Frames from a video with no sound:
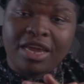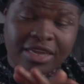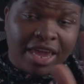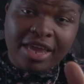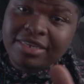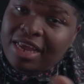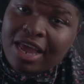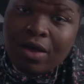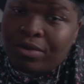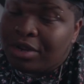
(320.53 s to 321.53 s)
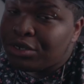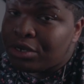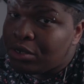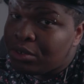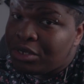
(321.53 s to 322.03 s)
Like KSI, I don't need you
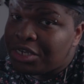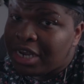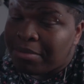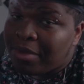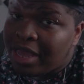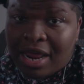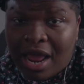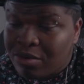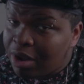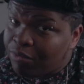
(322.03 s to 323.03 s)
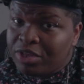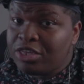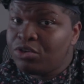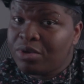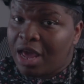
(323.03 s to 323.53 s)
to lose to Jake, man. I, I
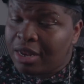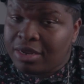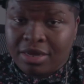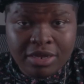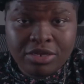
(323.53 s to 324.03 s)
really do not.